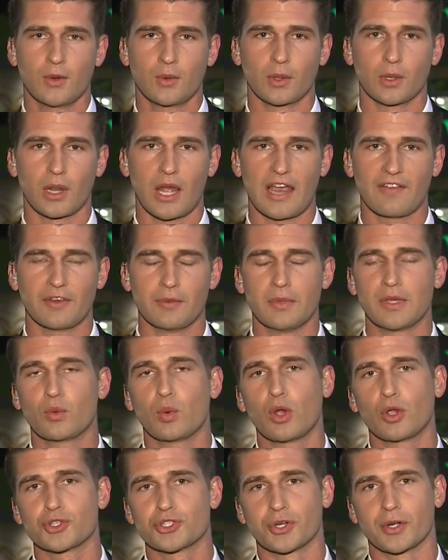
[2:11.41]
We're live in
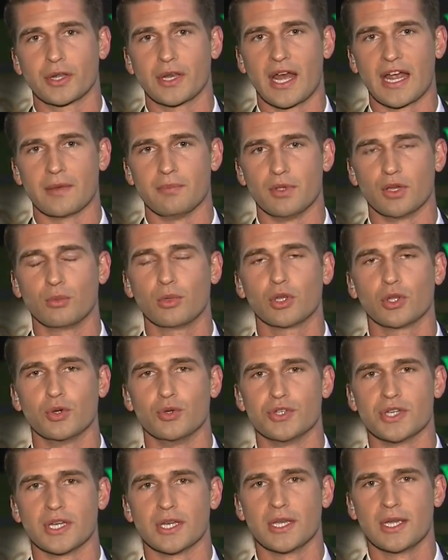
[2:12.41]
Mid-Wilshire tonight. Bill
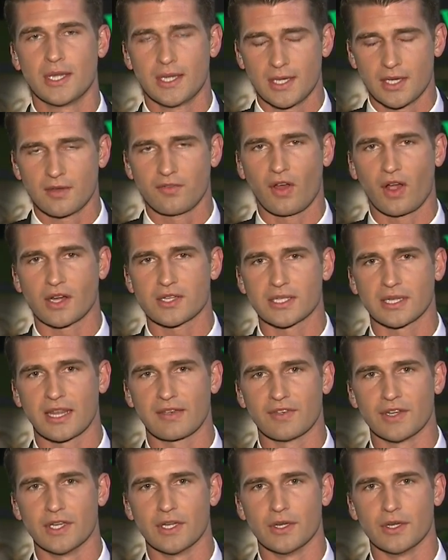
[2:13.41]
Malugin, Fox eleven